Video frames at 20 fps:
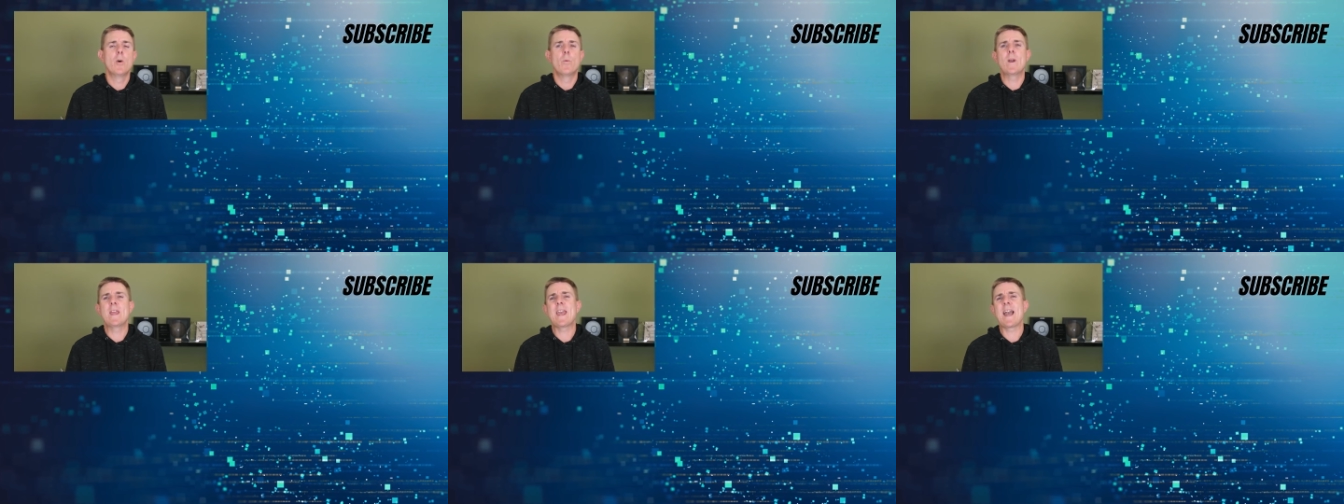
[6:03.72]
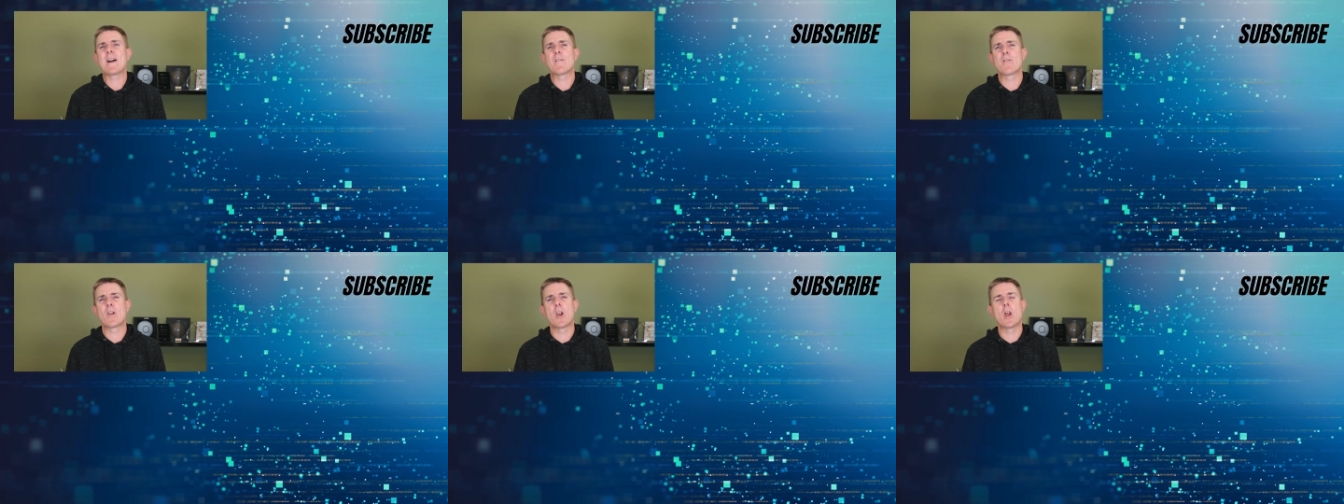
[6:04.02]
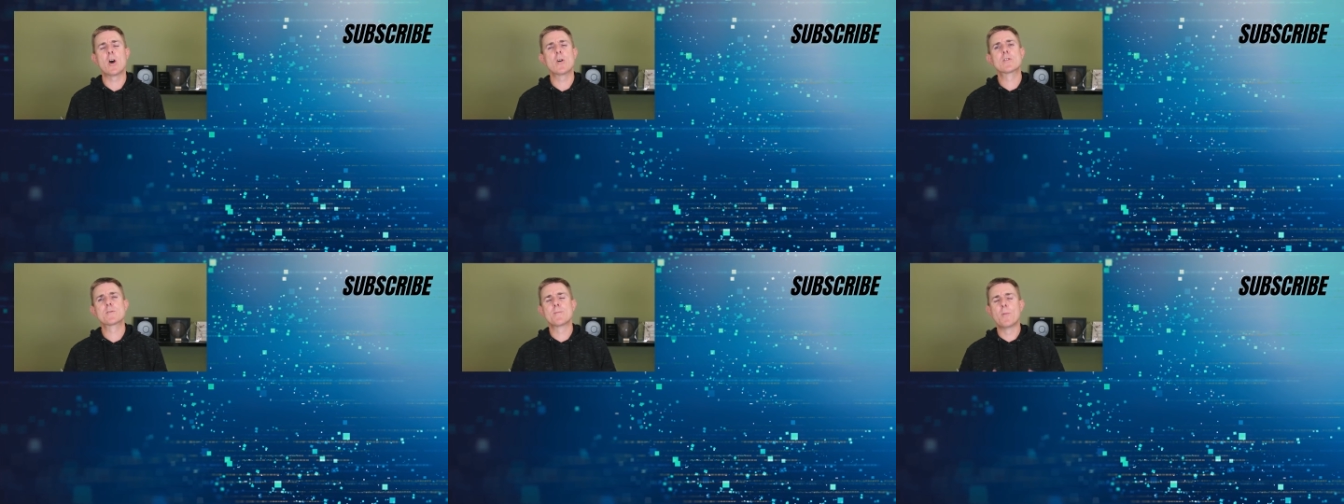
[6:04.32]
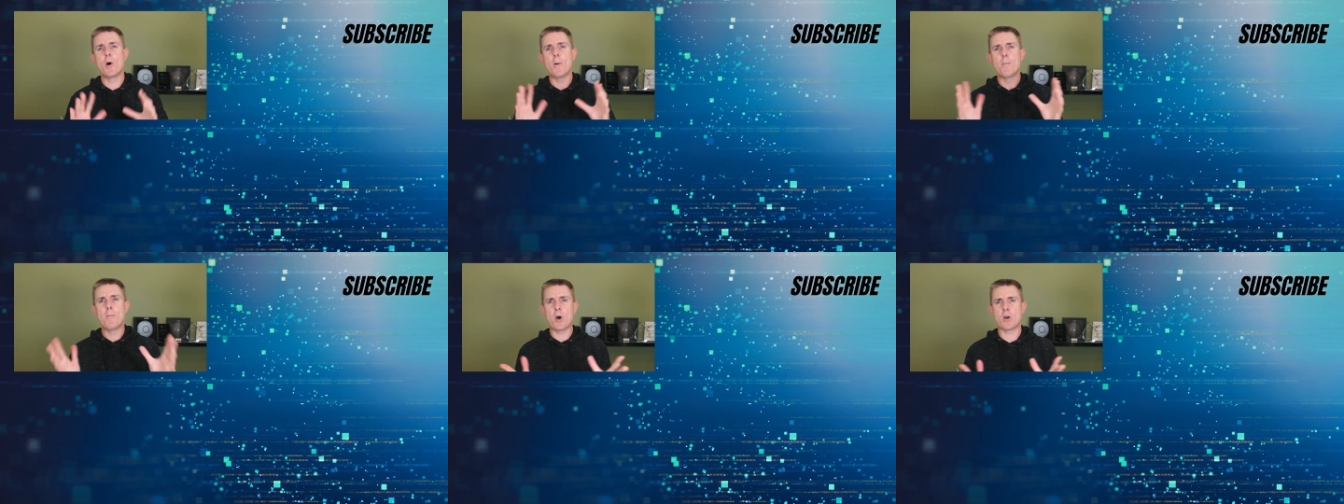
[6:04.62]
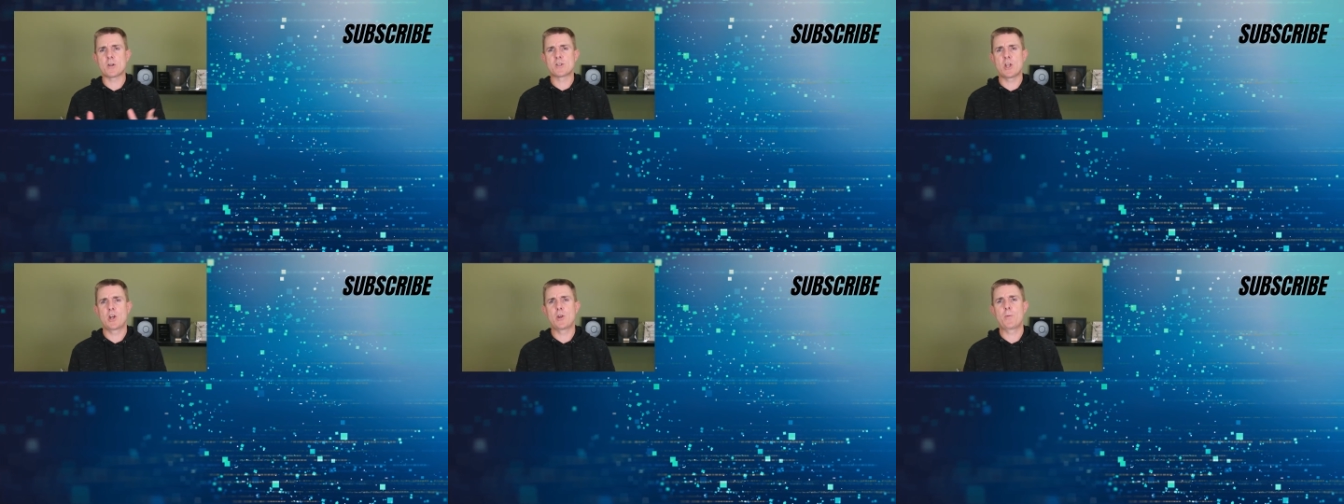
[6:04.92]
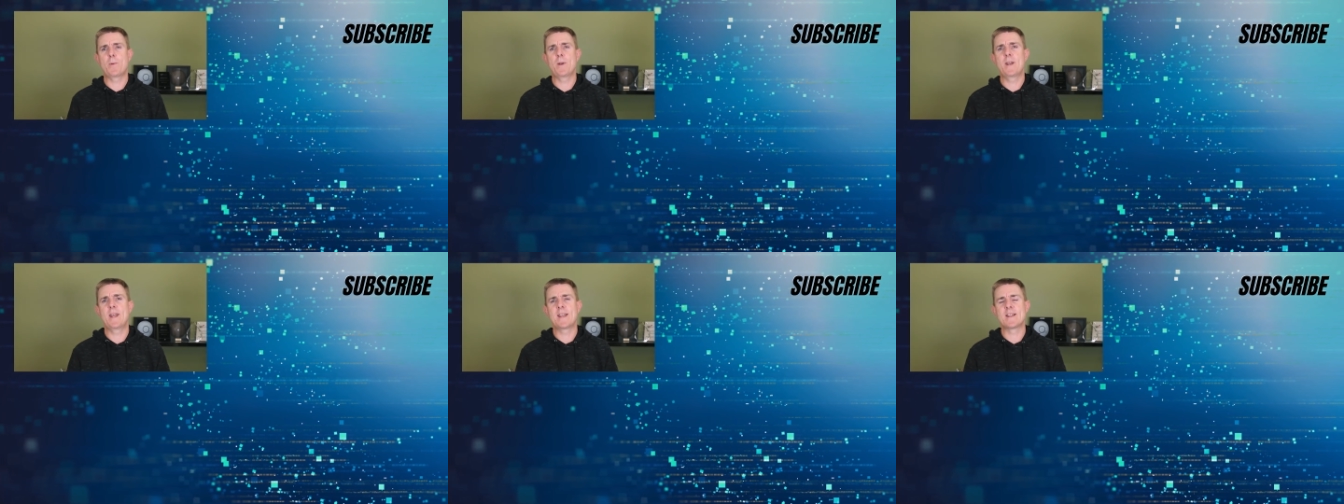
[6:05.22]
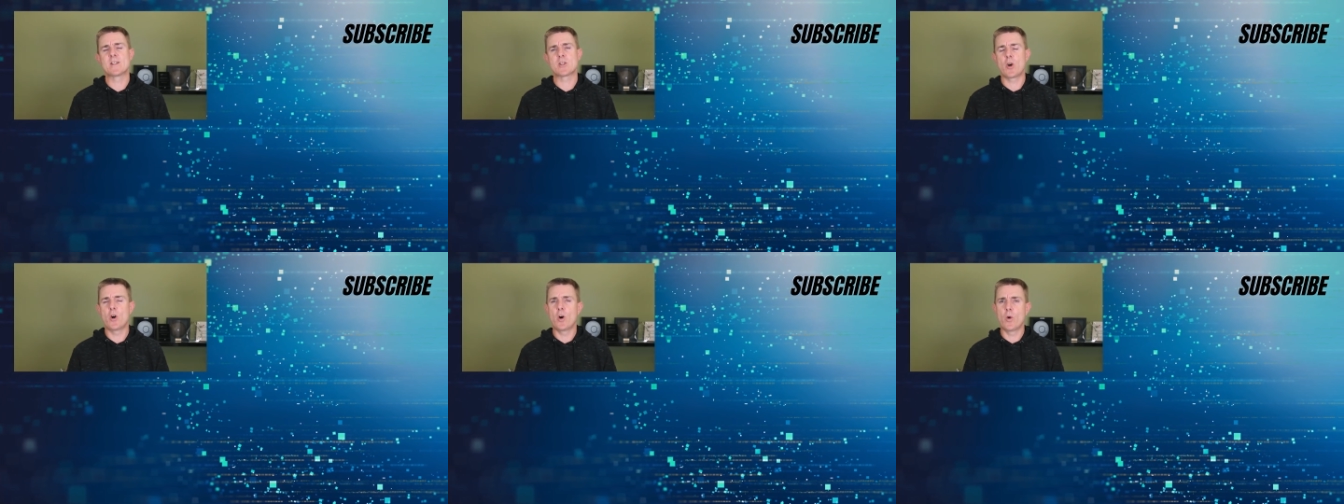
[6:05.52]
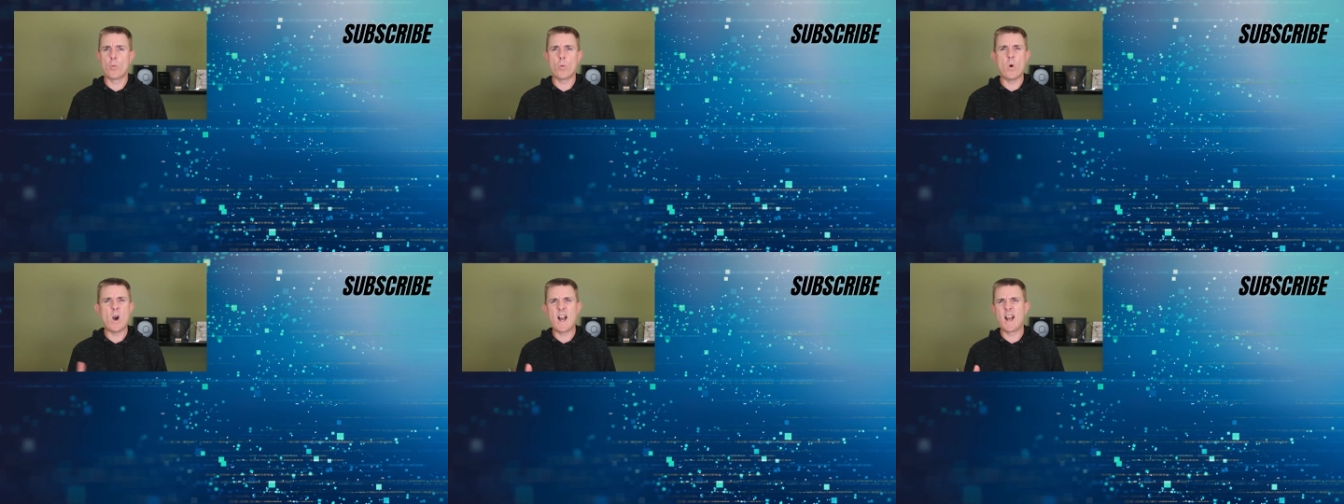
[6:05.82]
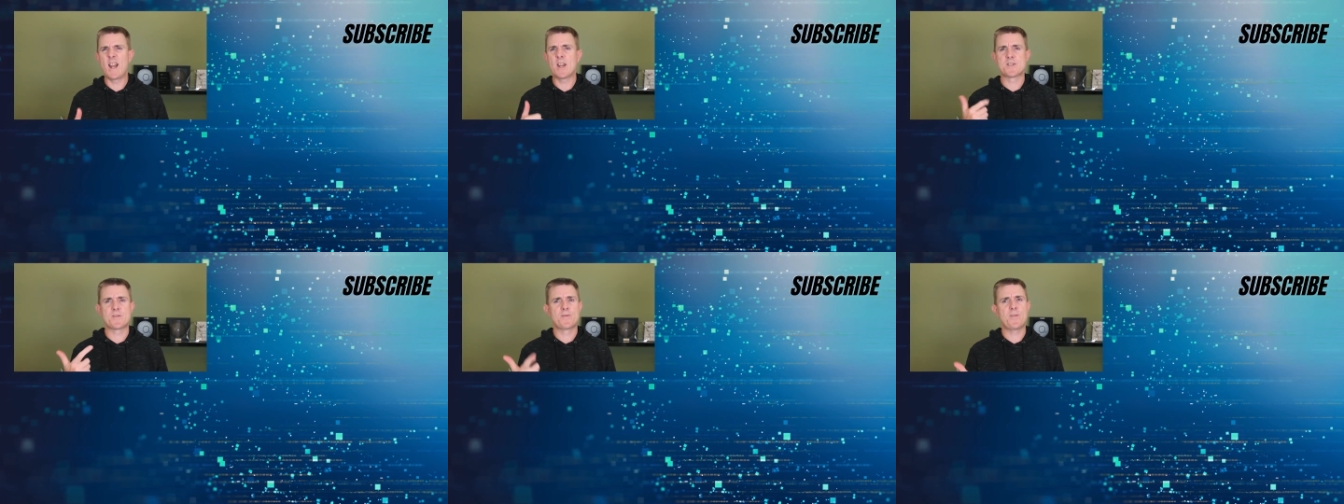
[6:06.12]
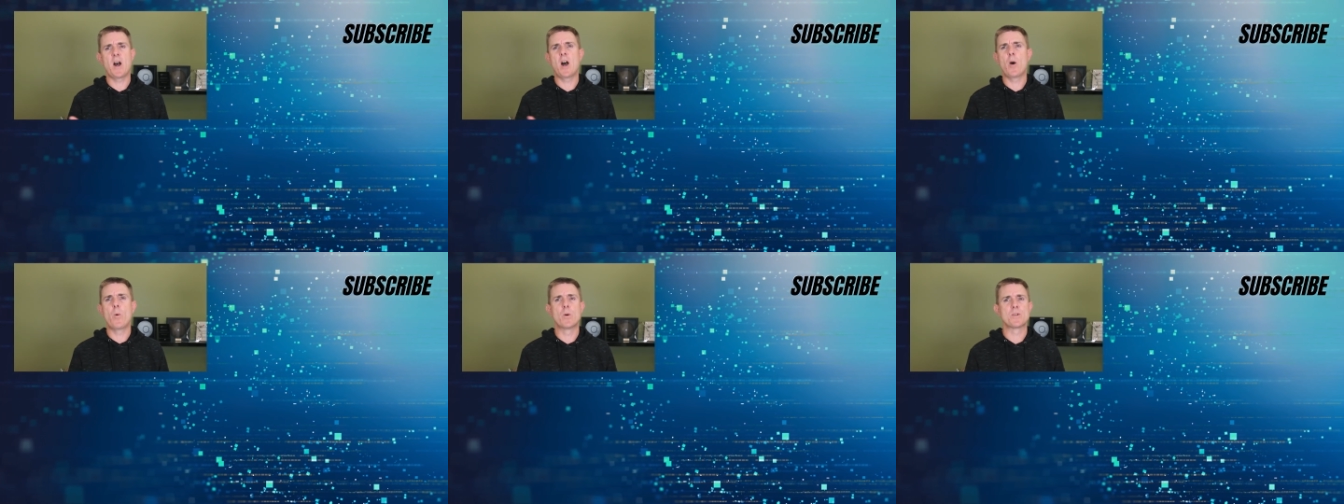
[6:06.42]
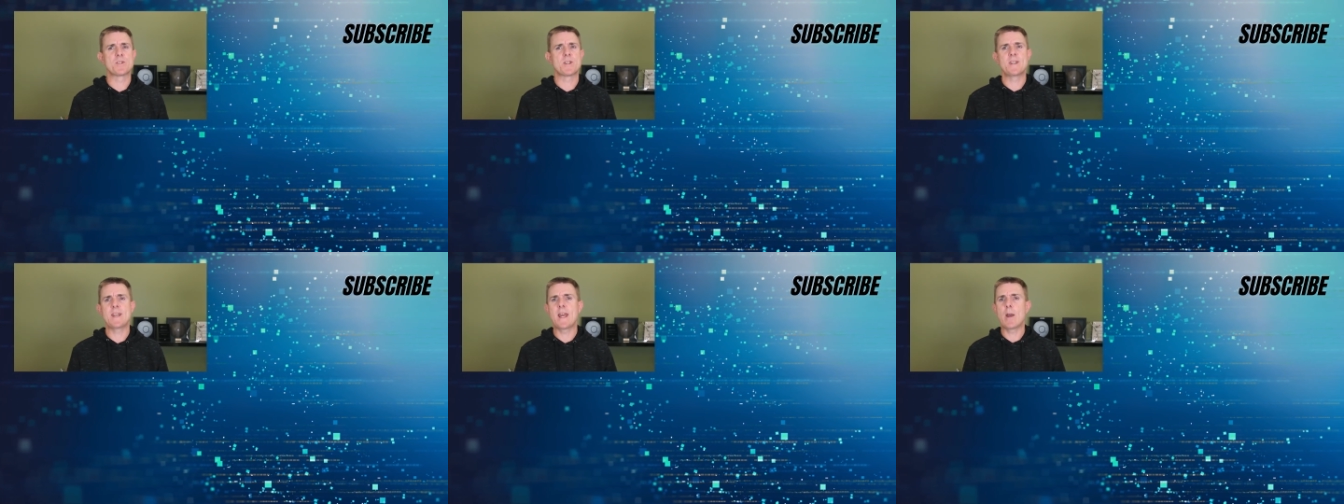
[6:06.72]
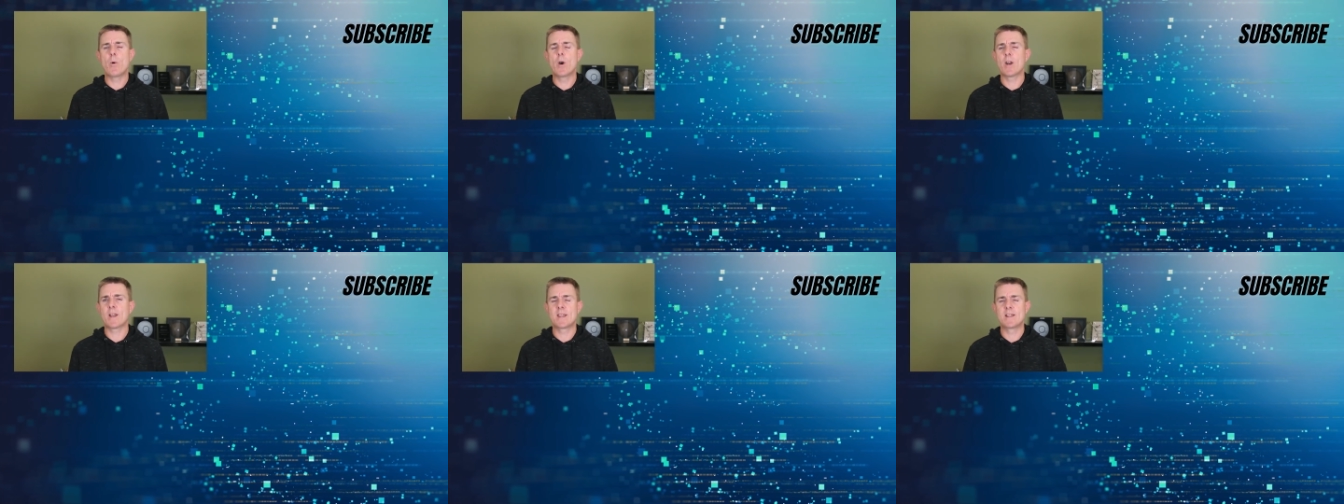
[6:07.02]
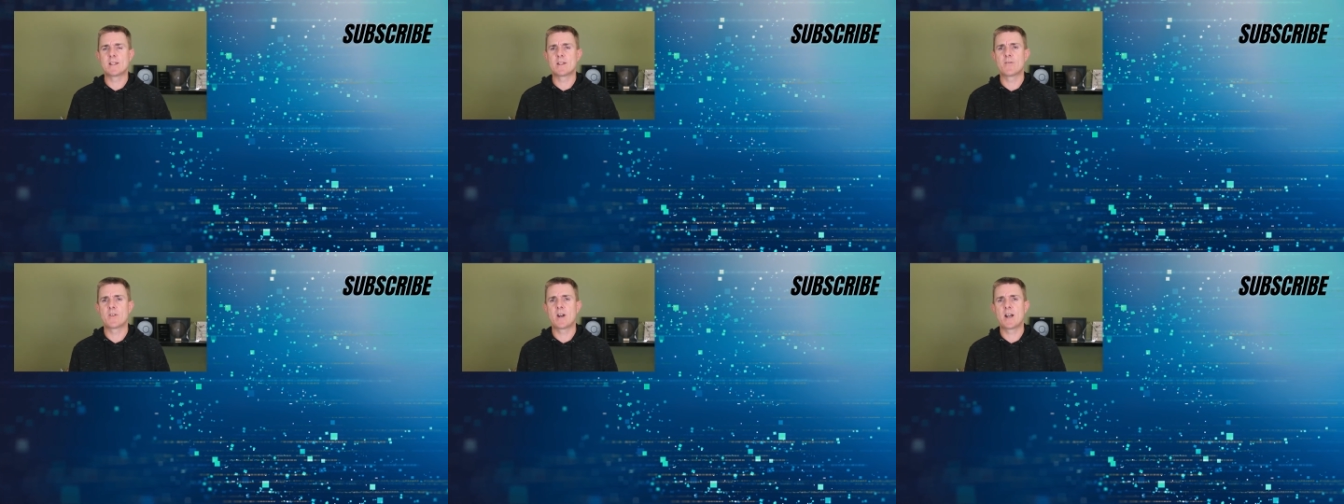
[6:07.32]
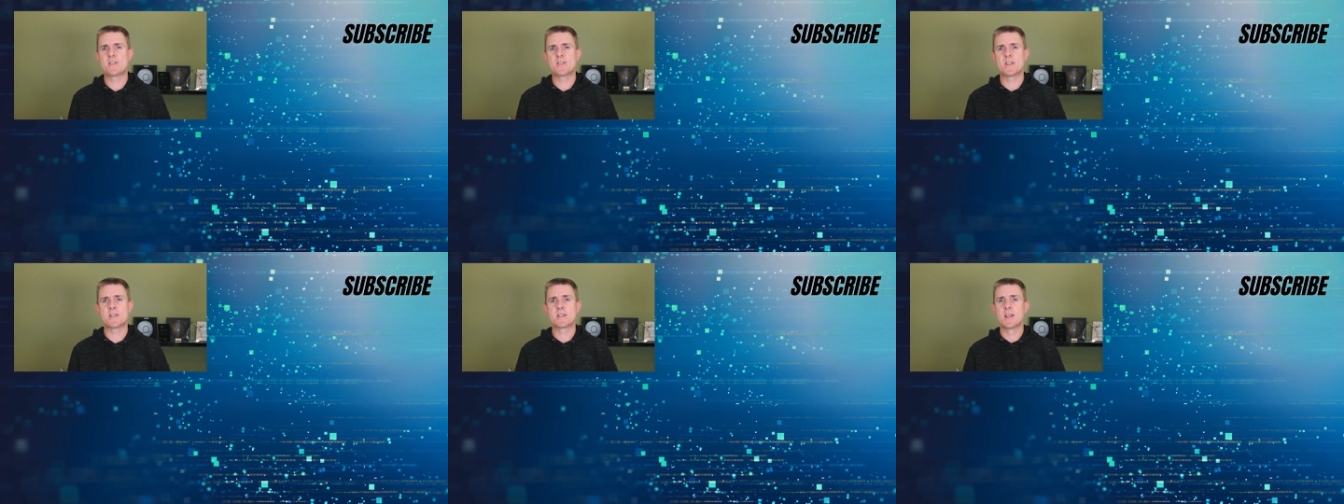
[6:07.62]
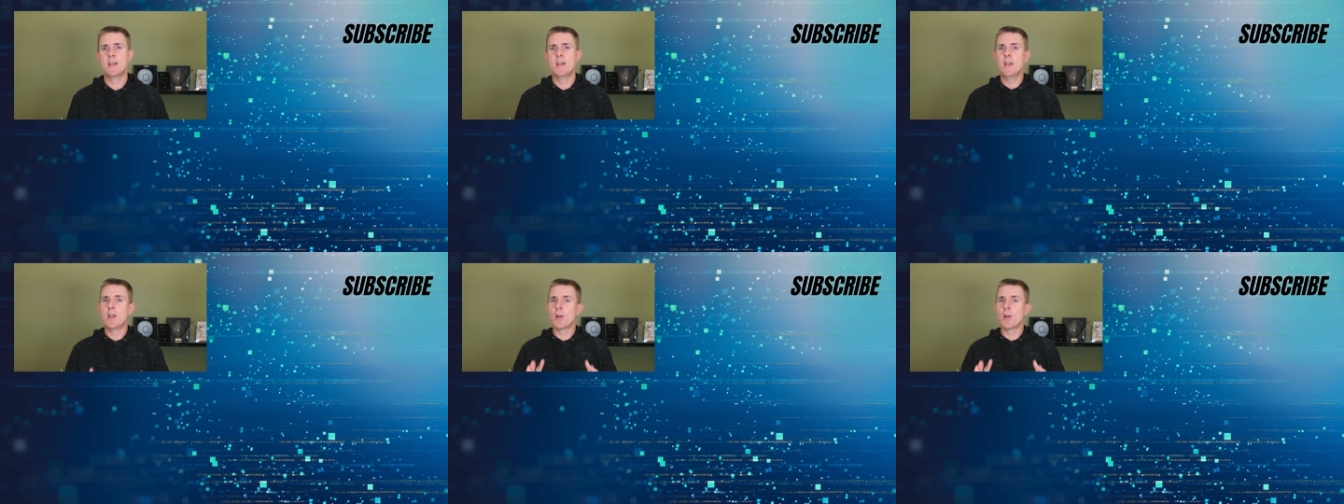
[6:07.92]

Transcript: We have loads more box openings on wireless firewalls and networking devices.